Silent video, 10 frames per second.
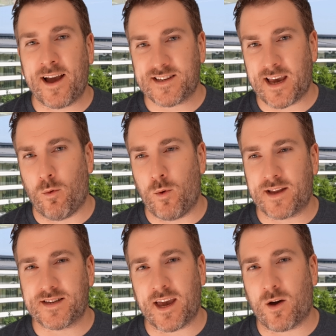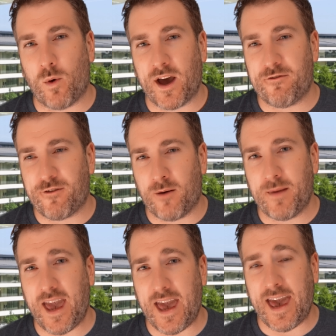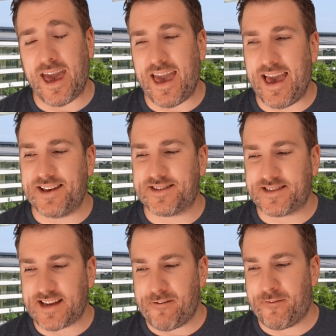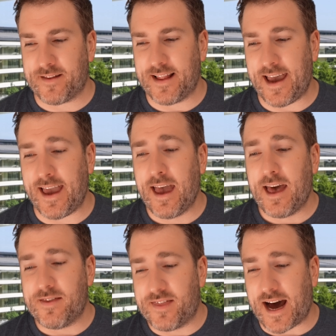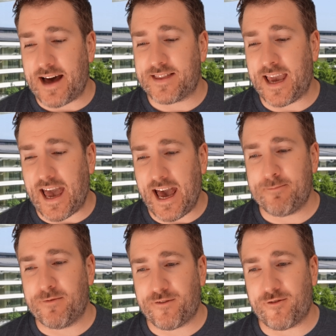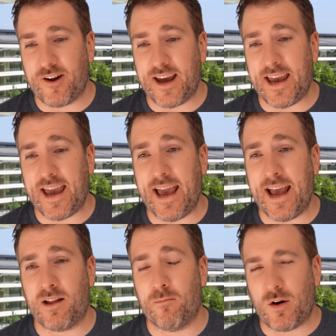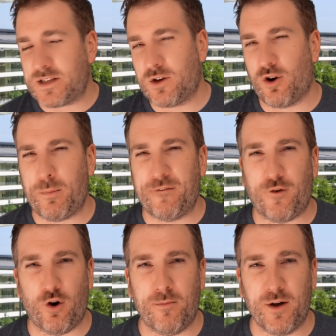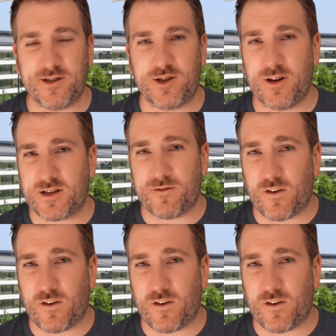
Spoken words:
I say what we could take away from here is definitely that the M3 in multi-core performance, just